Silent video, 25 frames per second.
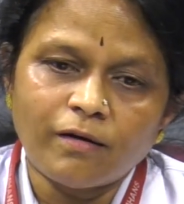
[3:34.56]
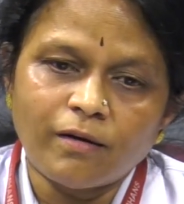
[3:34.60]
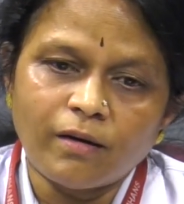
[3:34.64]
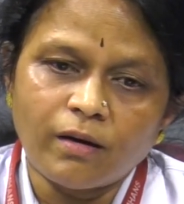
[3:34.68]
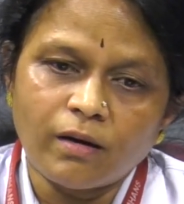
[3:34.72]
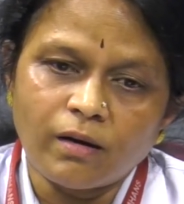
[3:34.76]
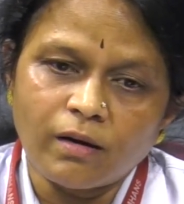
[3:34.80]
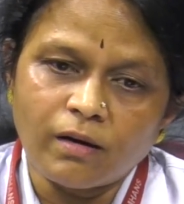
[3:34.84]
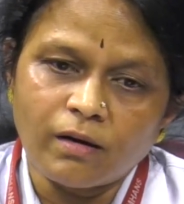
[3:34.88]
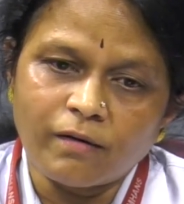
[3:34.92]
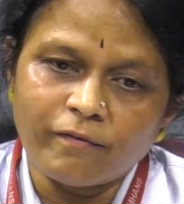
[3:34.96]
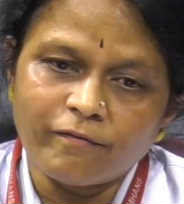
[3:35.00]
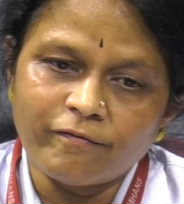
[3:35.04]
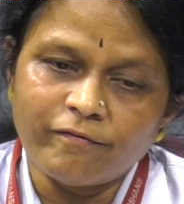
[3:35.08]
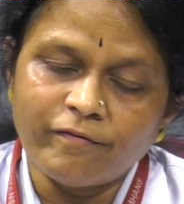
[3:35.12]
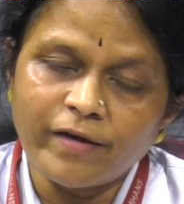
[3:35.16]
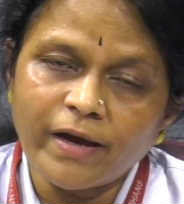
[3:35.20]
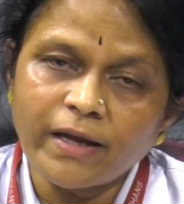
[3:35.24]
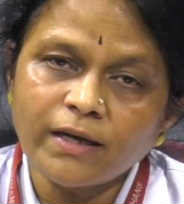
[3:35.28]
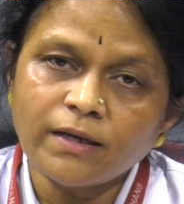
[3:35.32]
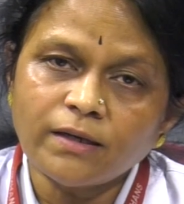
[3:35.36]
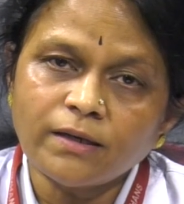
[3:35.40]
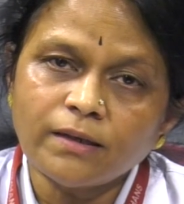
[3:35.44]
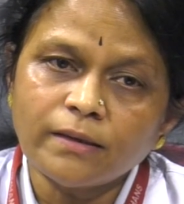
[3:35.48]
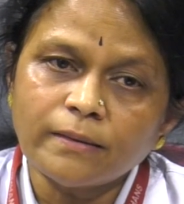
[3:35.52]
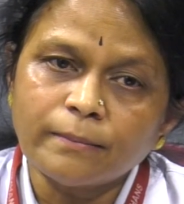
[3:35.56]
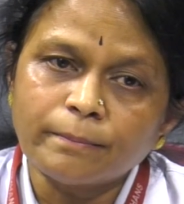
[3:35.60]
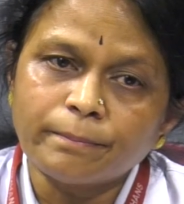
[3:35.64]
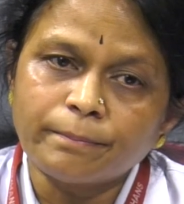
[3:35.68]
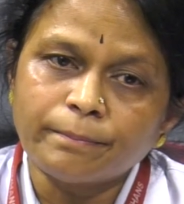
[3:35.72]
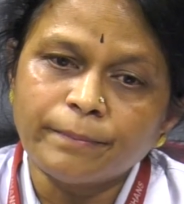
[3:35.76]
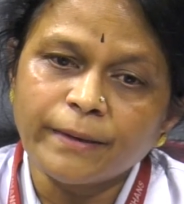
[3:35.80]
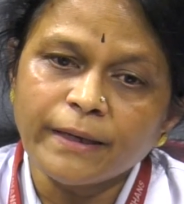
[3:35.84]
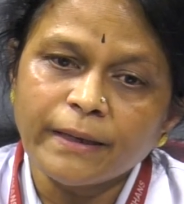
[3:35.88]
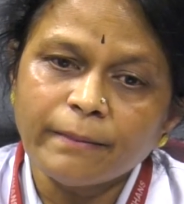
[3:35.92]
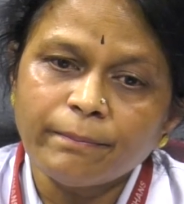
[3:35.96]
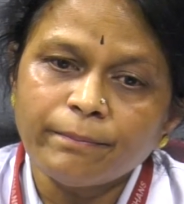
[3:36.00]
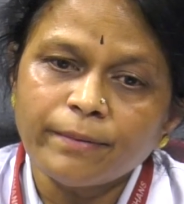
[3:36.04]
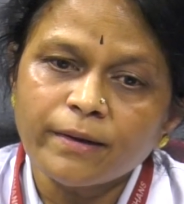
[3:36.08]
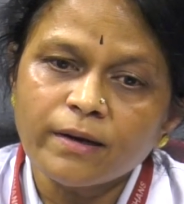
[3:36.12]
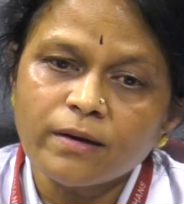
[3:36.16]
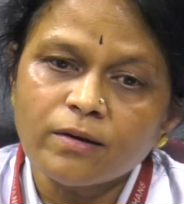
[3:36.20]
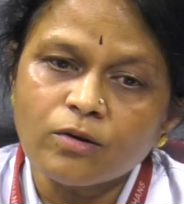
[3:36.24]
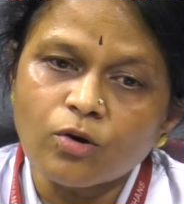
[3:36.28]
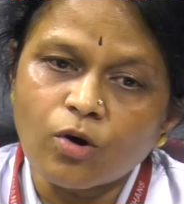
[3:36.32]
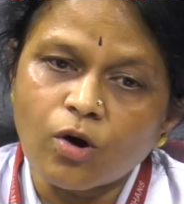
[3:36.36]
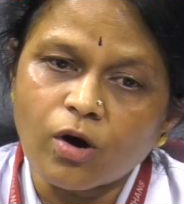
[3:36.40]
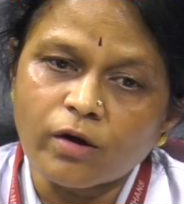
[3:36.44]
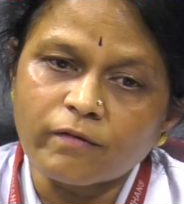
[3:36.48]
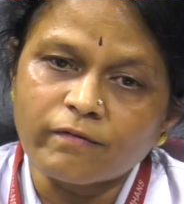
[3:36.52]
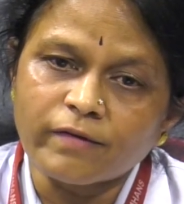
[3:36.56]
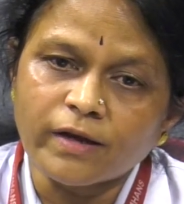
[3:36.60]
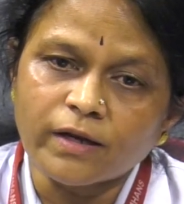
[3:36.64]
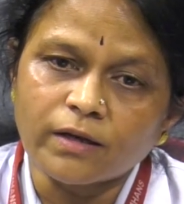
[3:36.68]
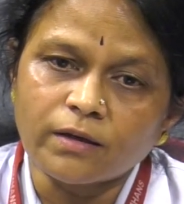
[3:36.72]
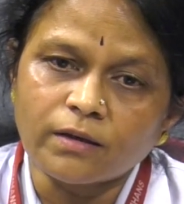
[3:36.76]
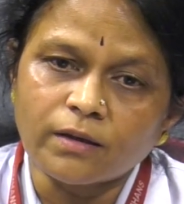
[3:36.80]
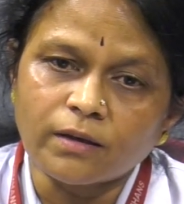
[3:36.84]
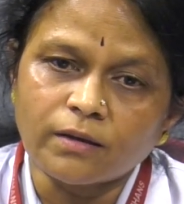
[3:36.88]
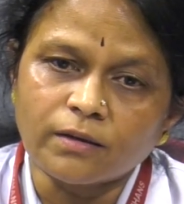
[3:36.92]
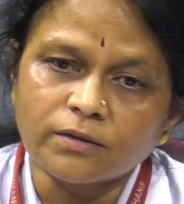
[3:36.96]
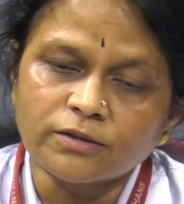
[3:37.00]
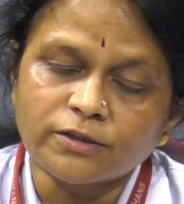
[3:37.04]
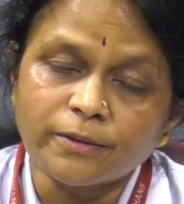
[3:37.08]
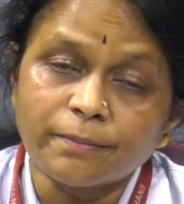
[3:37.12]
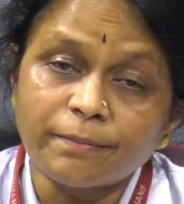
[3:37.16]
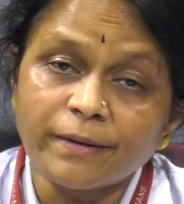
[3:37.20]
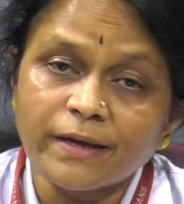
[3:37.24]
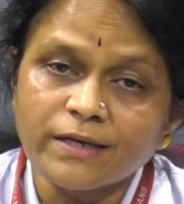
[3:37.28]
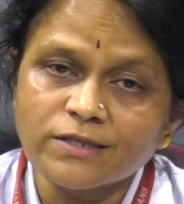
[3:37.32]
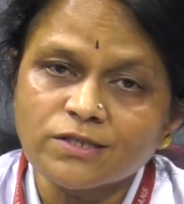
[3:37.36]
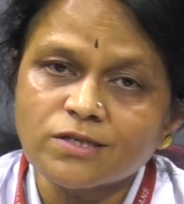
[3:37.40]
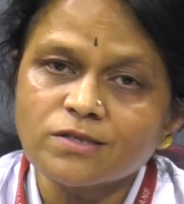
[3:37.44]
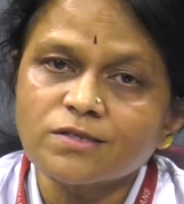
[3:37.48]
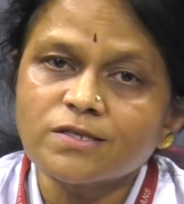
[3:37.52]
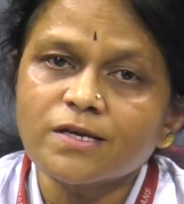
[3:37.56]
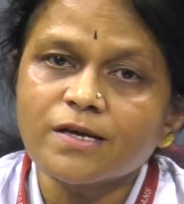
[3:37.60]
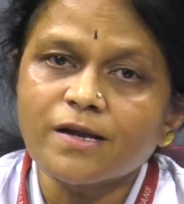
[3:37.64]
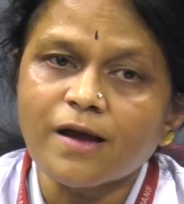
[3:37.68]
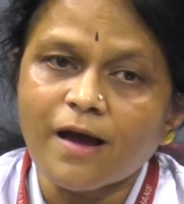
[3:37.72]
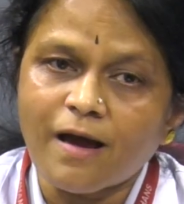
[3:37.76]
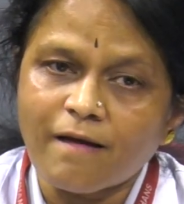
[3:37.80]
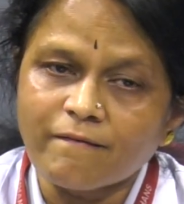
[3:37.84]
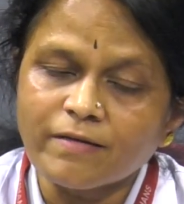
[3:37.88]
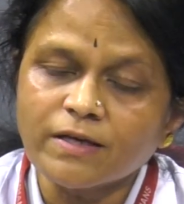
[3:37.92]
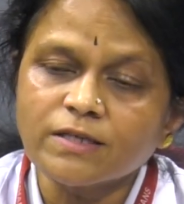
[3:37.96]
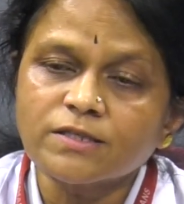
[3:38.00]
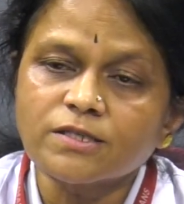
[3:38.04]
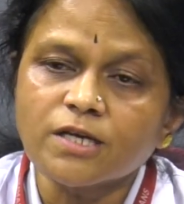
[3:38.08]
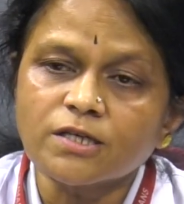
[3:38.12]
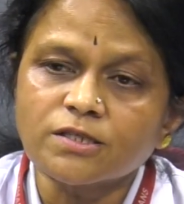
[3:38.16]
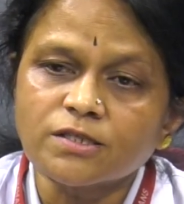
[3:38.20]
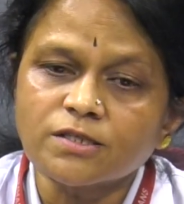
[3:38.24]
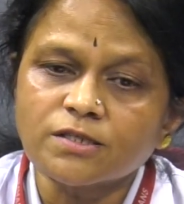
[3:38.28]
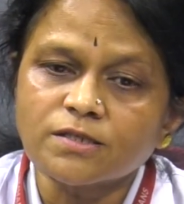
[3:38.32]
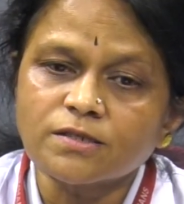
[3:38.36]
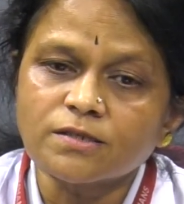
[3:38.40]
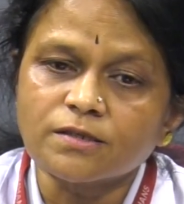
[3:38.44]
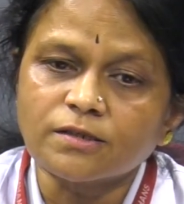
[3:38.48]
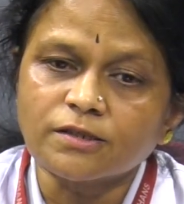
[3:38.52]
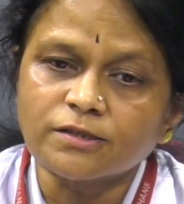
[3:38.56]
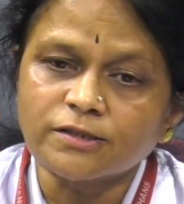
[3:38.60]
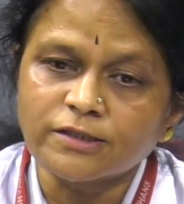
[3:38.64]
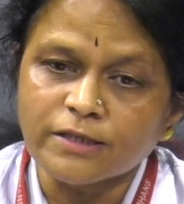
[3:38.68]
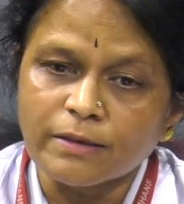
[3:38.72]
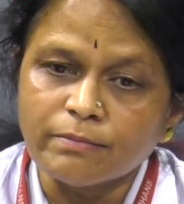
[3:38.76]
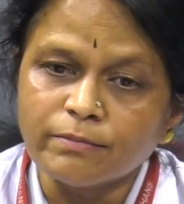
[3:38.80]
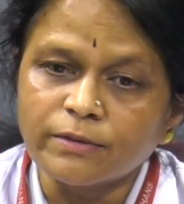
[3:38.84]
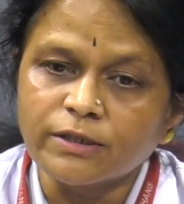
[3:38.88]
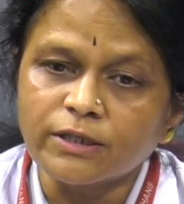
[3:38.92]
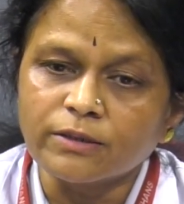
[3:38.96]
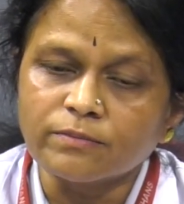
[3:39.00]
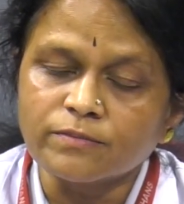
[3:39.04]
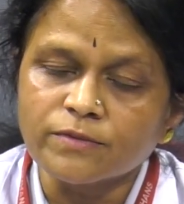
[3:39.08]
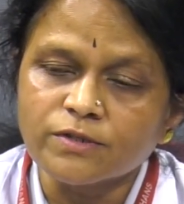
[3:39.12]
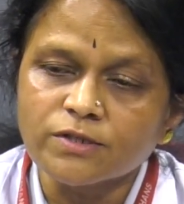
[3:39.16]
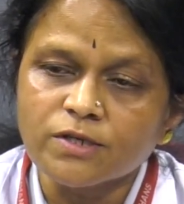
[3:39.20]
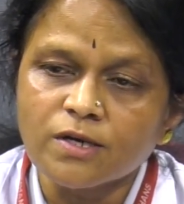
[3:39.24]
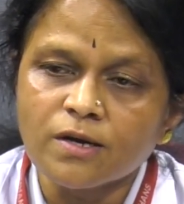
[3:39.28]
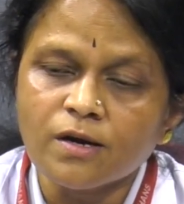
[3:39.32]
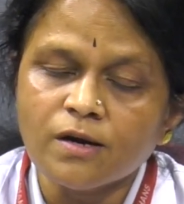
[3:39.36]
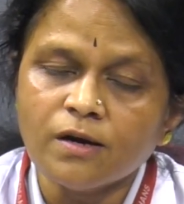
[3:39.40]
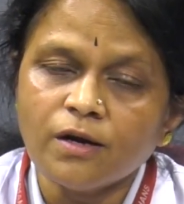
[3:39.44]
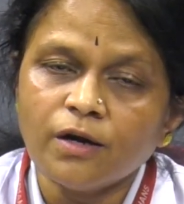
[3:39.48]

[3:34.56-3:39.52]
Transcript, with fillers: uh, when people or when uh, the patients are having such uh, symptoms,